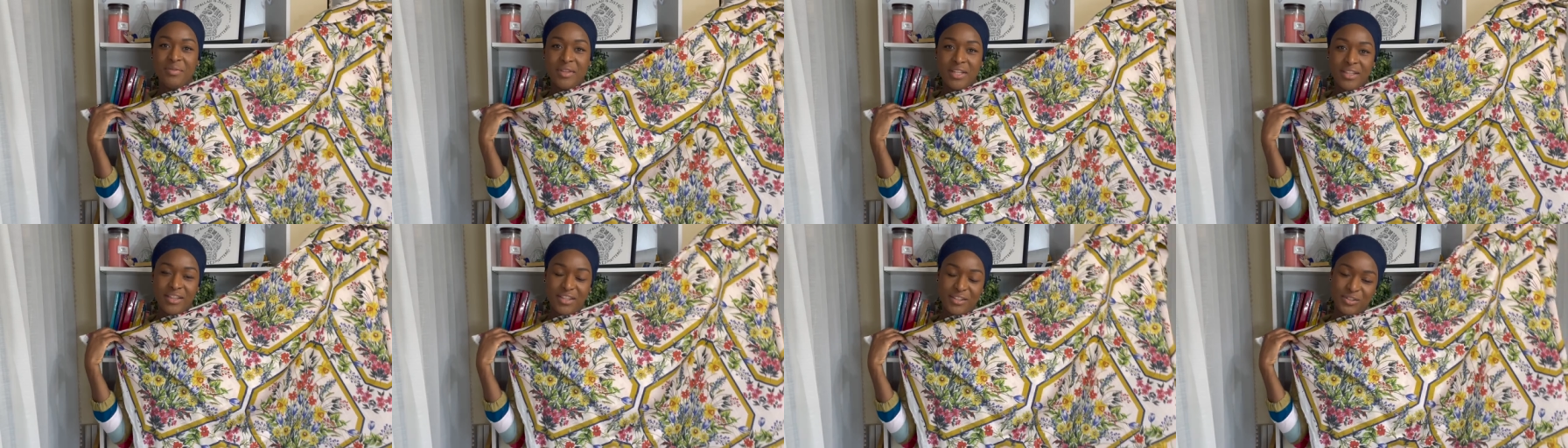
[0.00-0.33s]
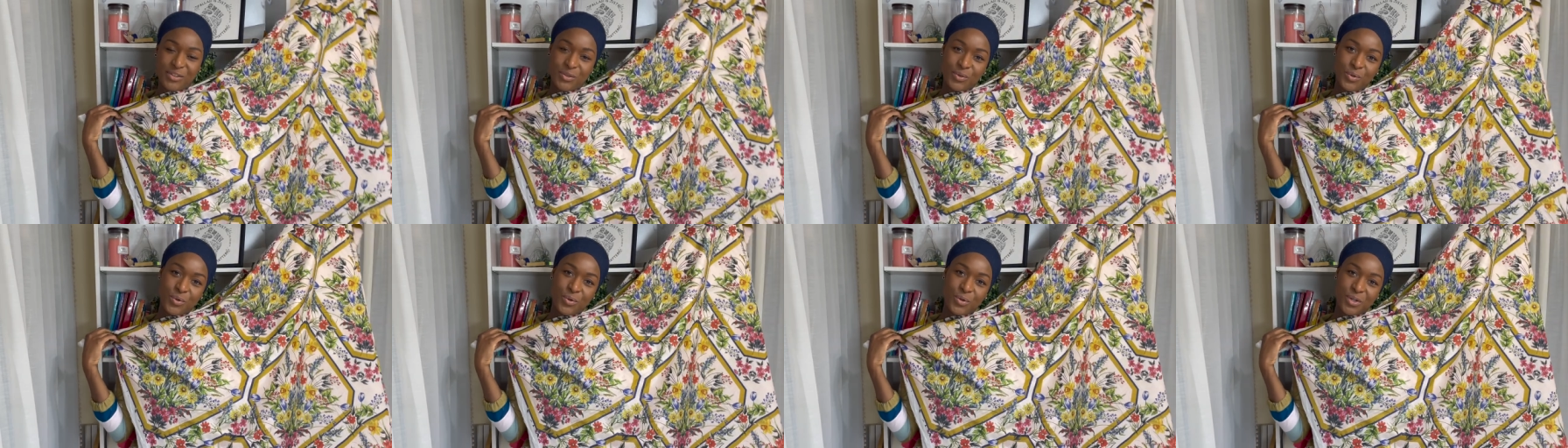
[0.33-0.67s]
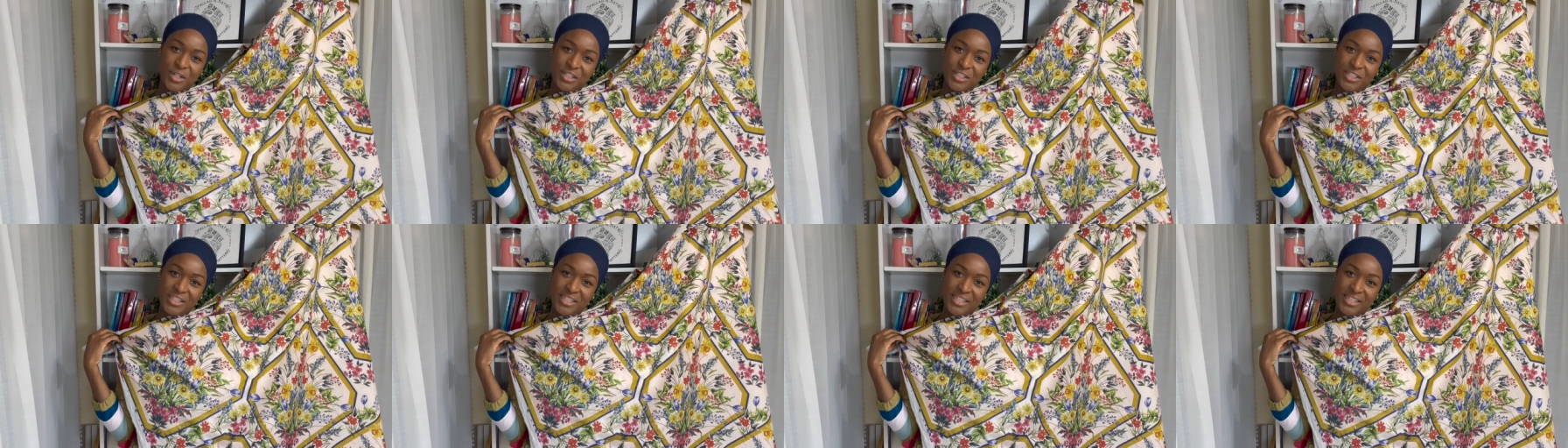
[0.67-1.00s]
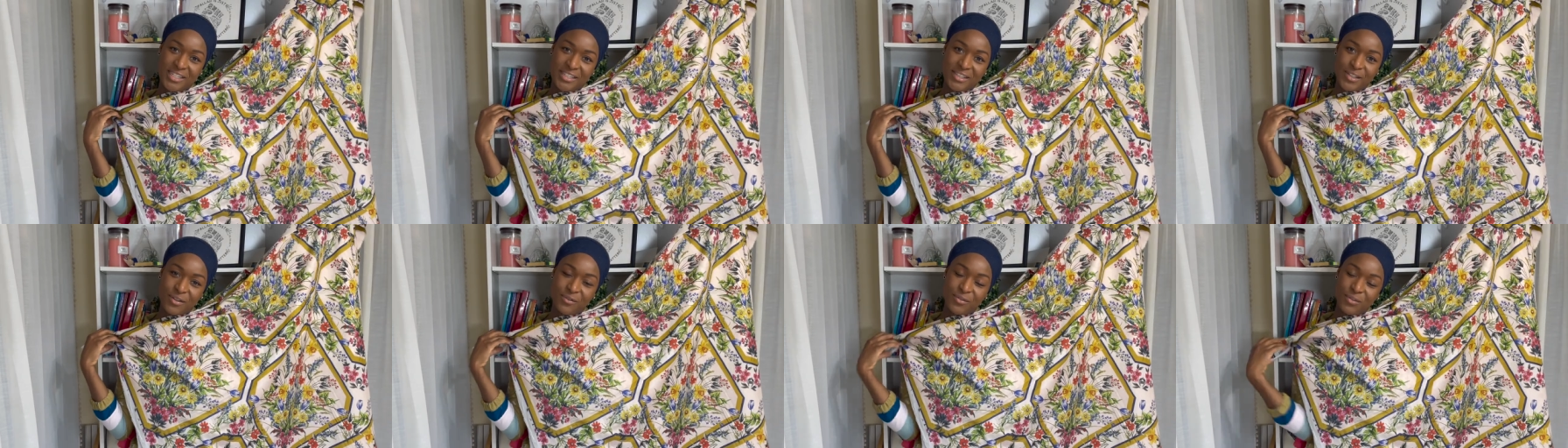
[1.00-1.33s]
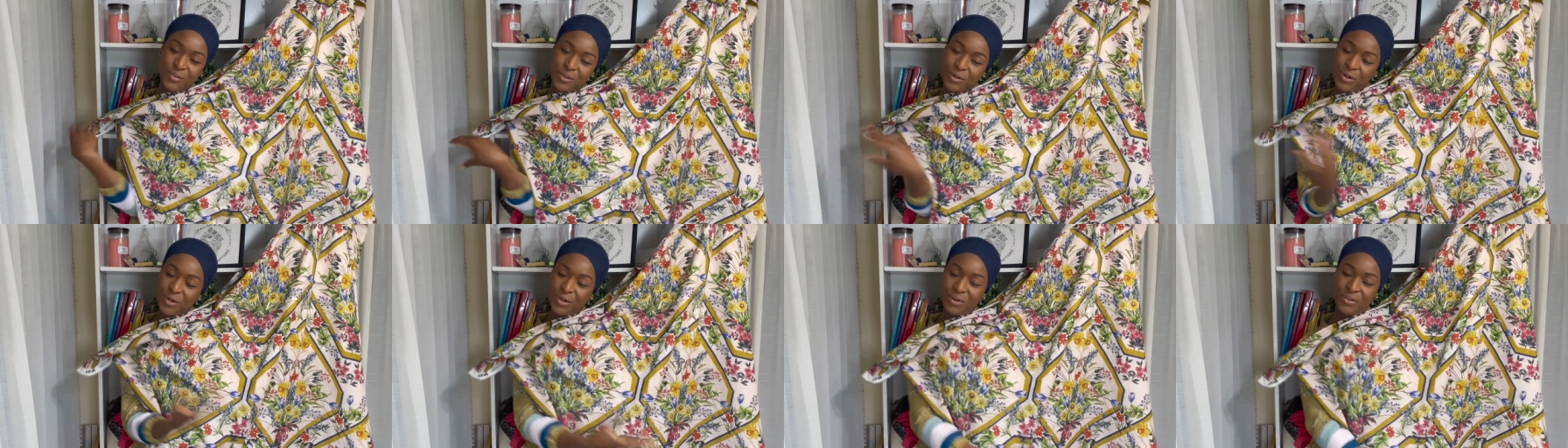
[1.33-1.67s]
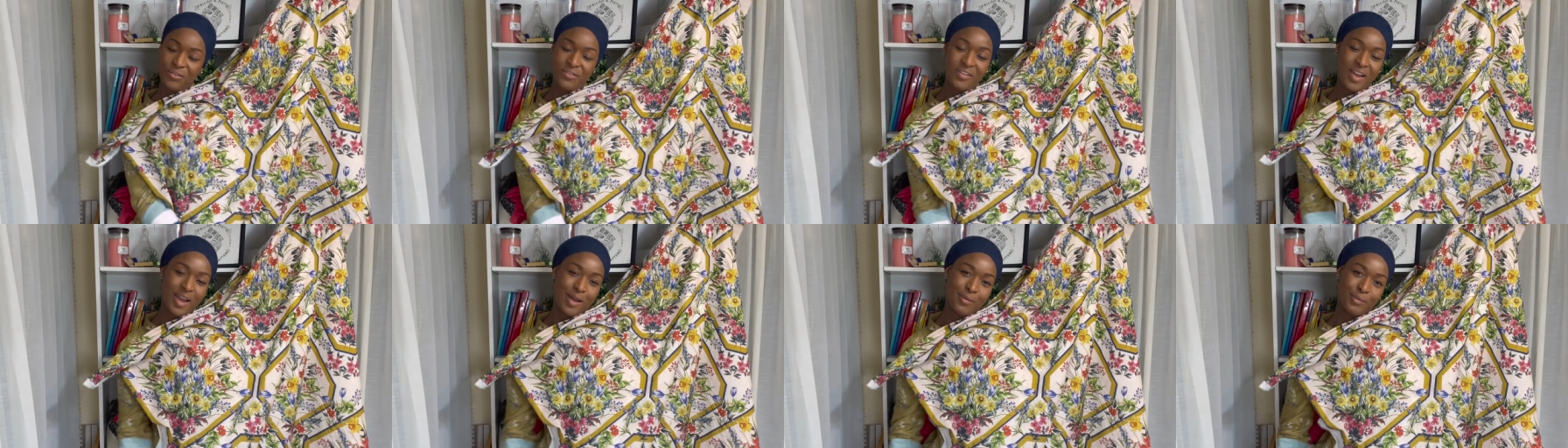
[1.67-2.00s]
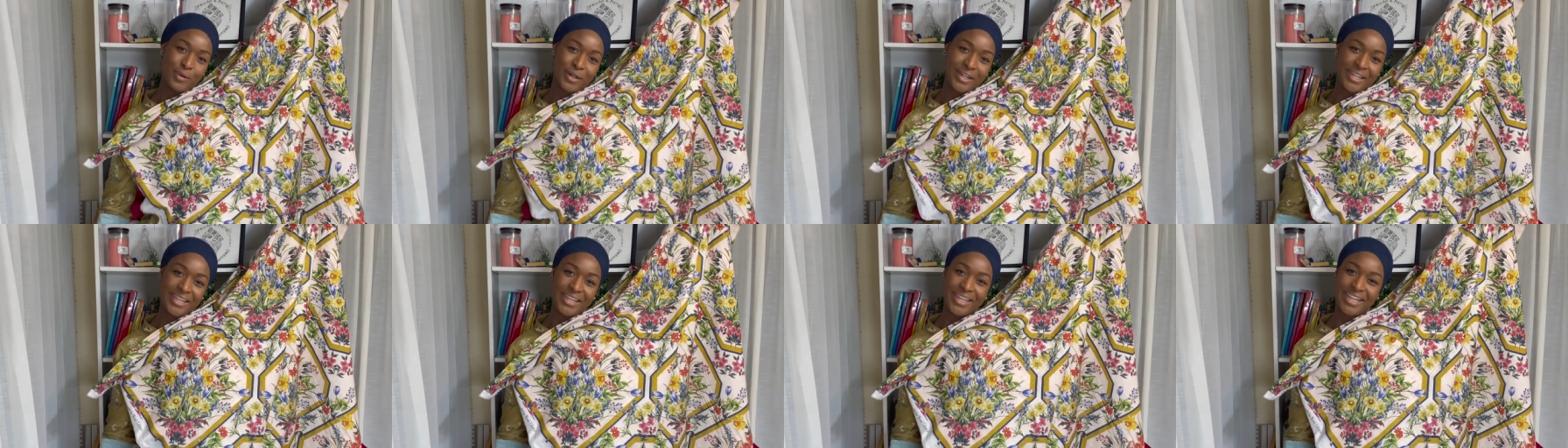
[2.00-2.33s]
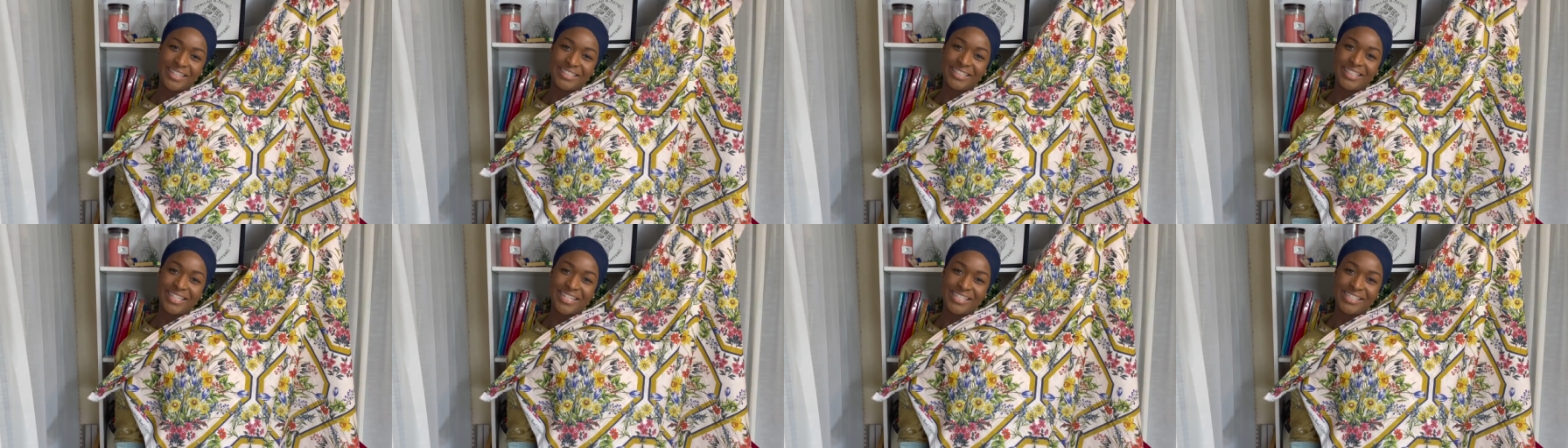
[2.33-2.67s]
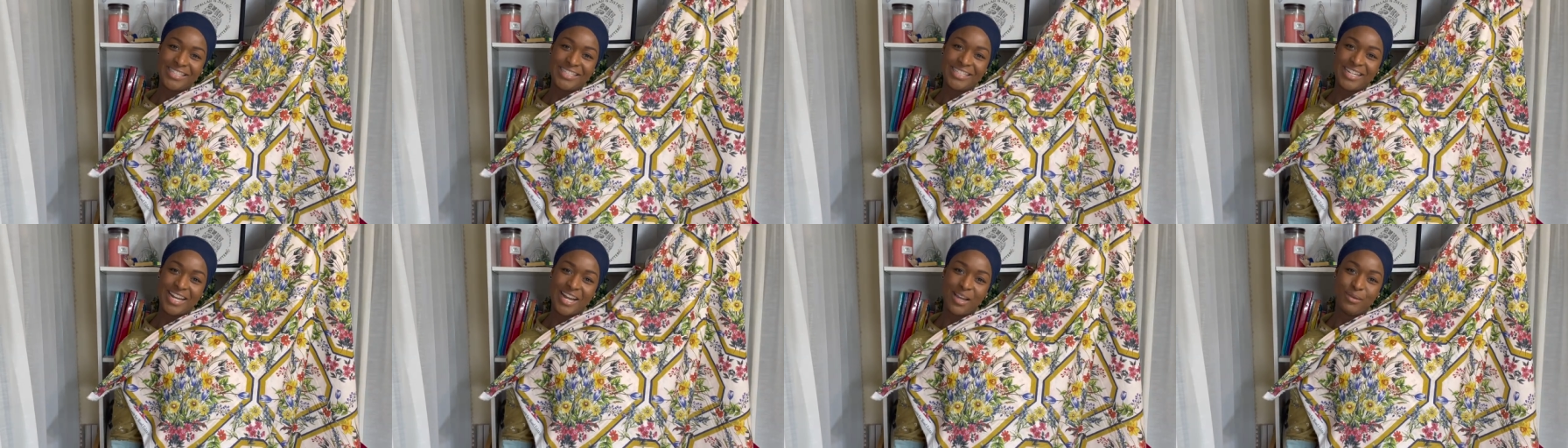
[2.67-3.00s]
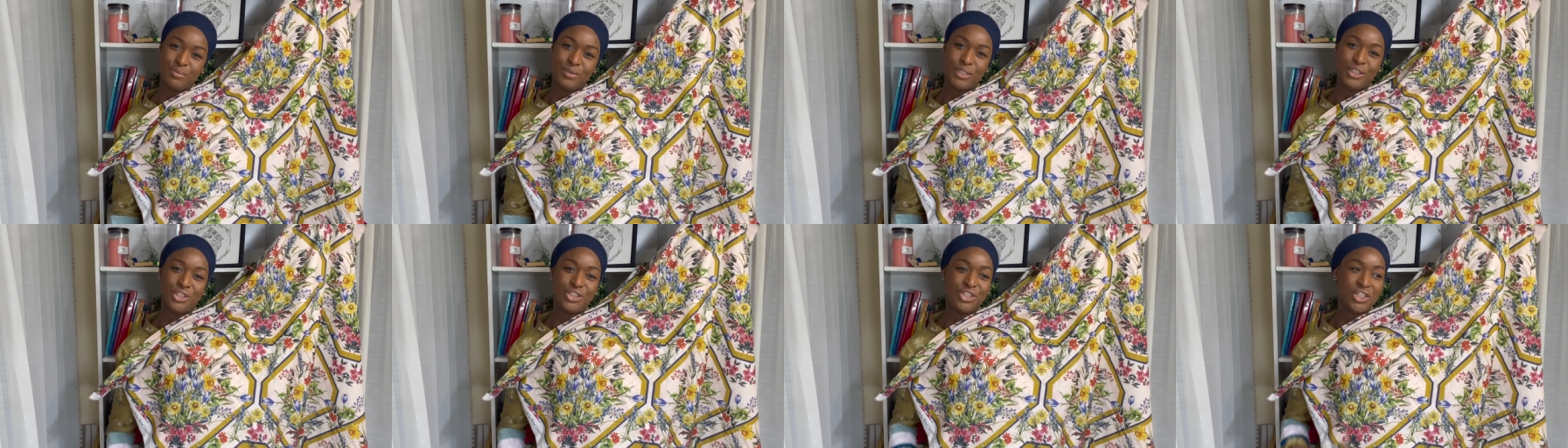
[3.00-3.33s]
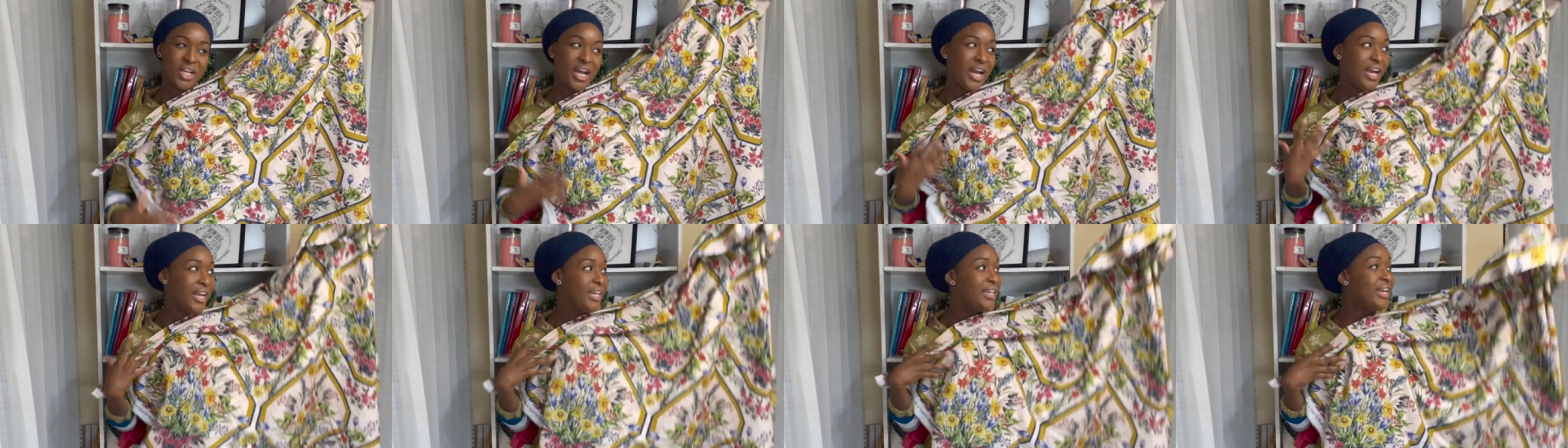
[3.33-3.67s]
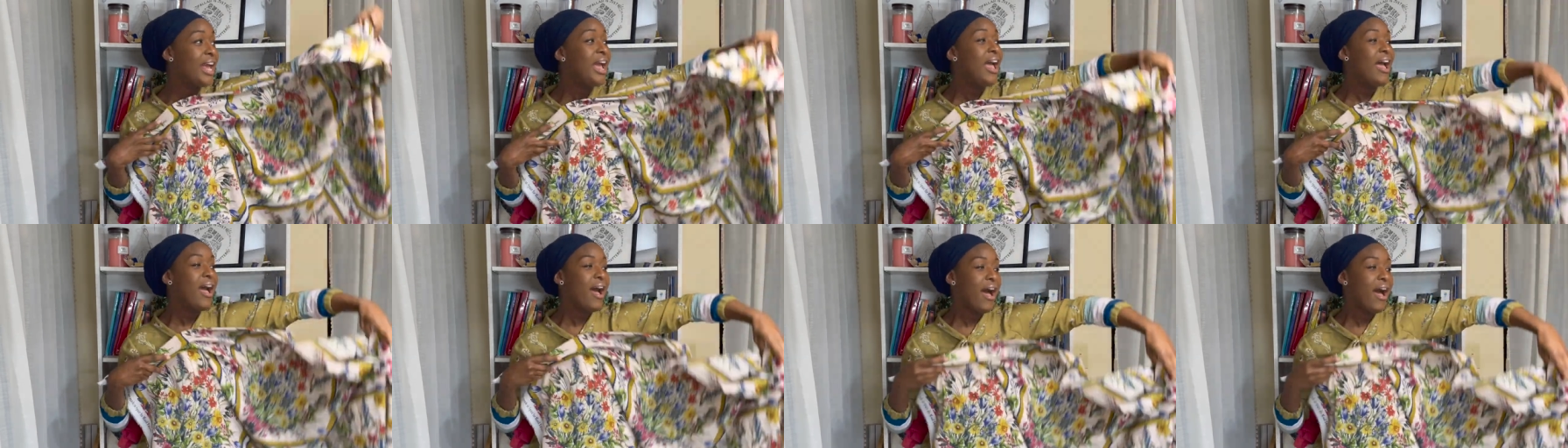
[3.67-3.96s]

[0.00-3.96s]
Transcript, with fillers: that this gorgeous floral fabric gets its time to shine.